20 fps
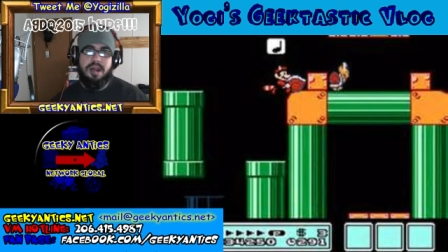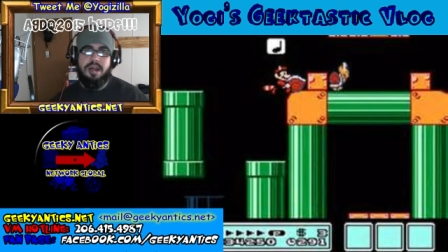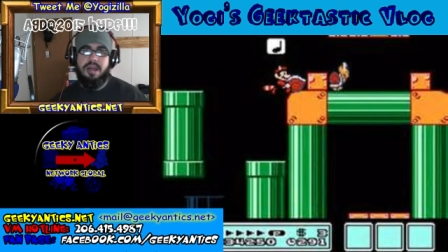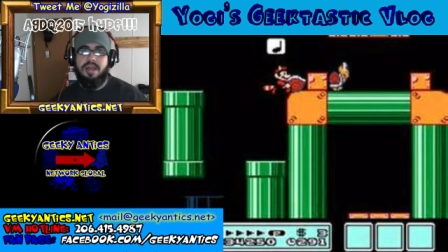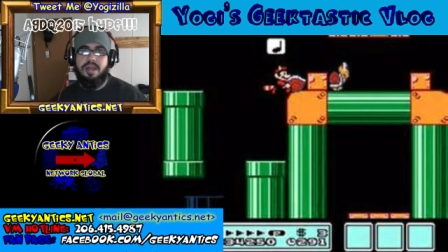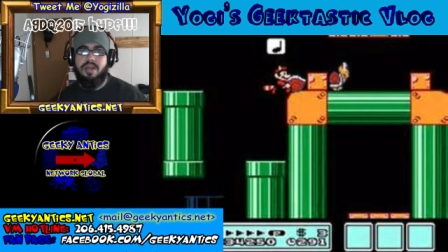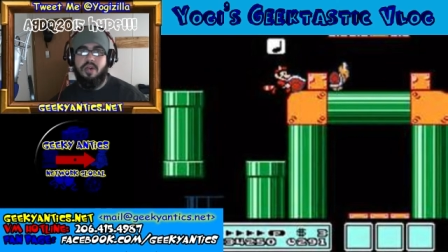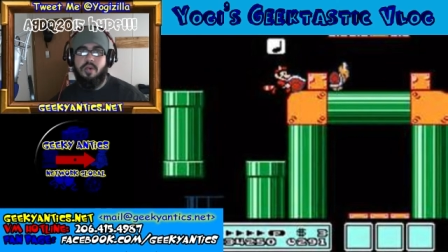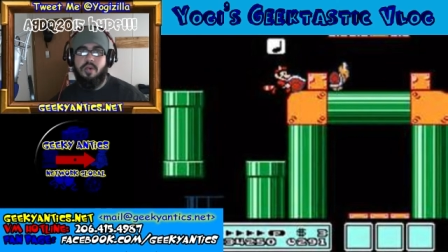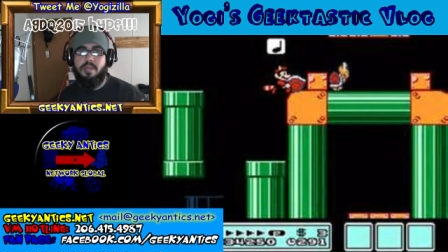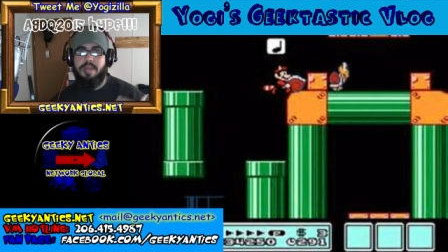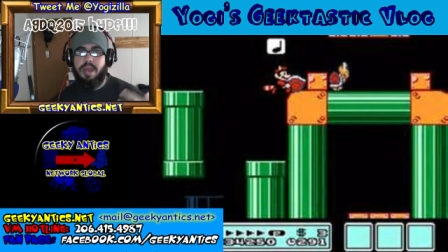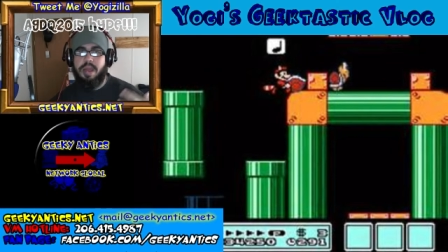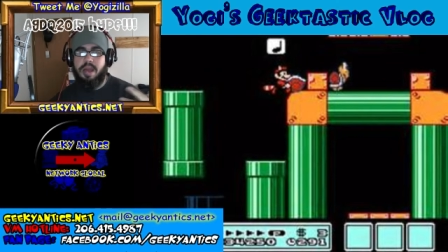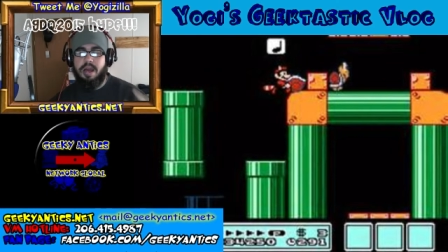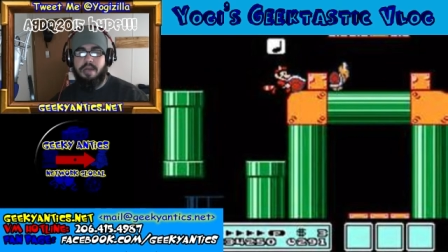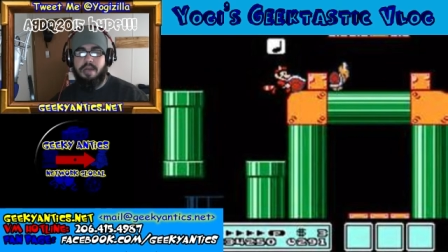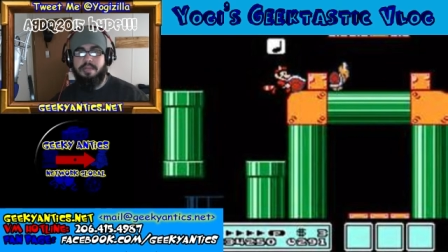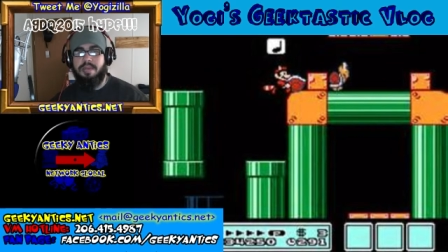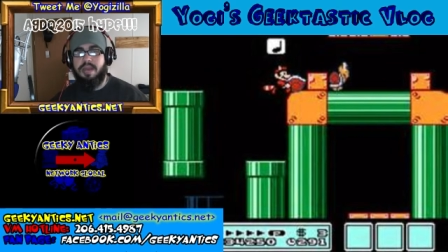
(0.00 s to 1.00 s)
It's opening
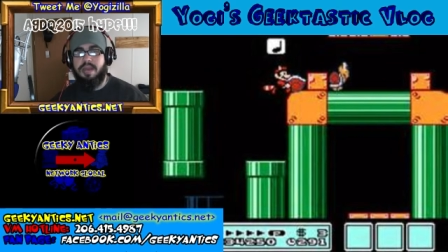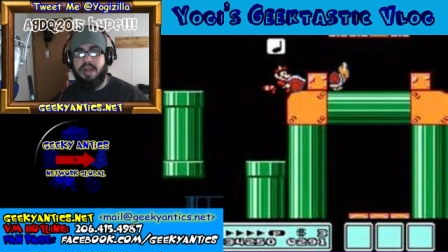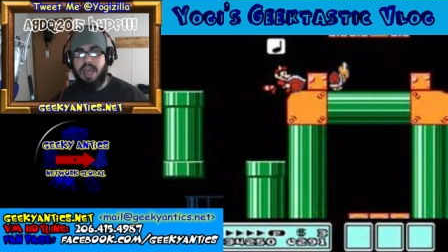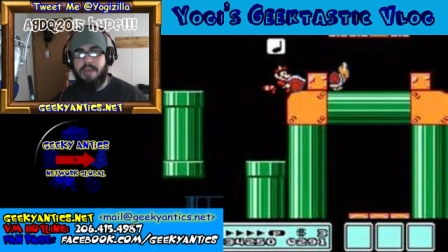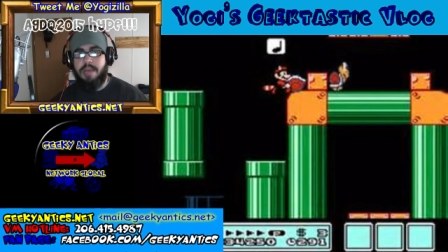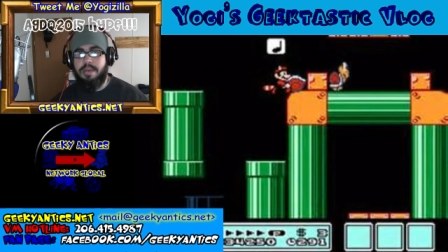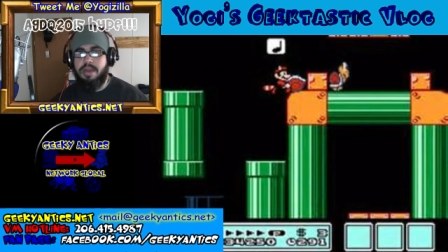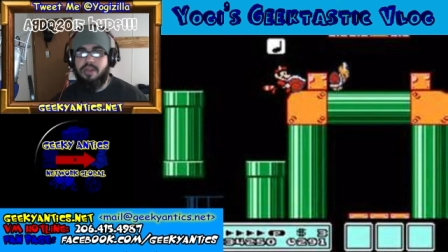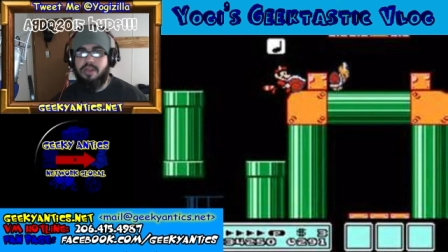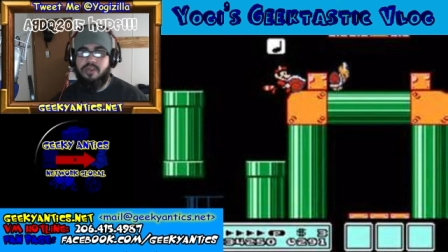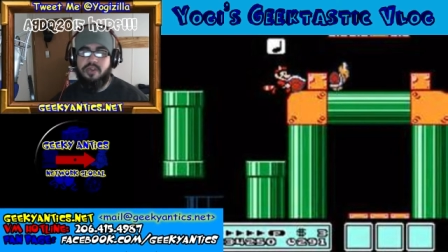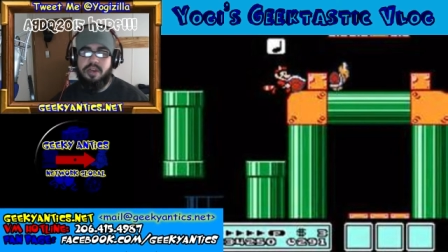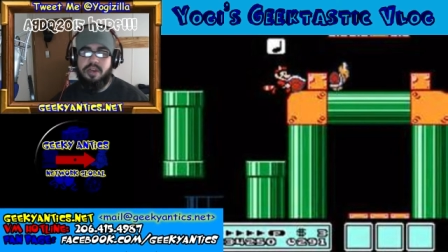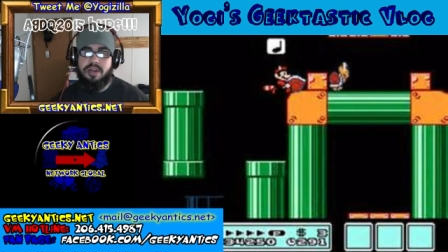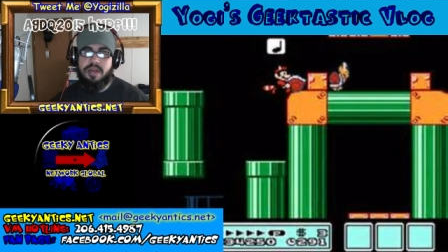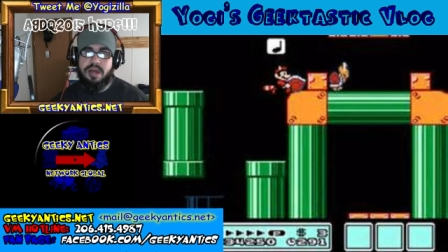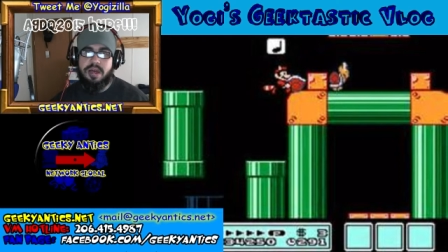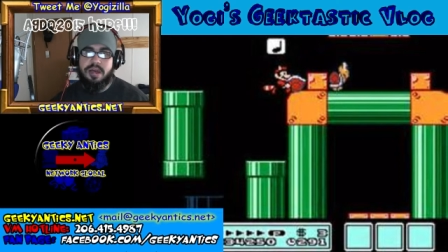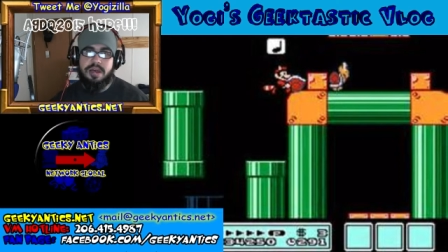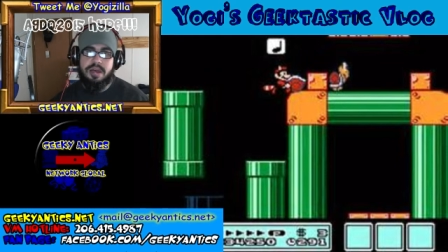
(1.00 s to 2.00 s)
up the gaming industry
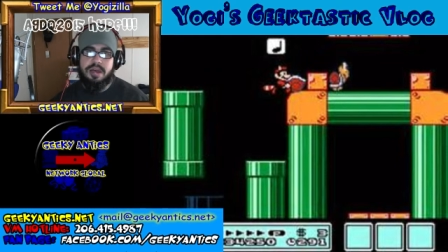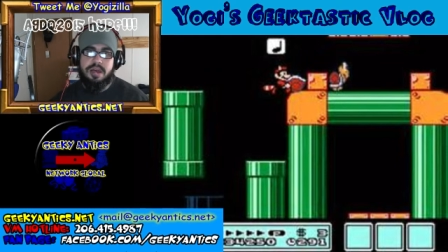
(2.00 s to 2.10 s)
to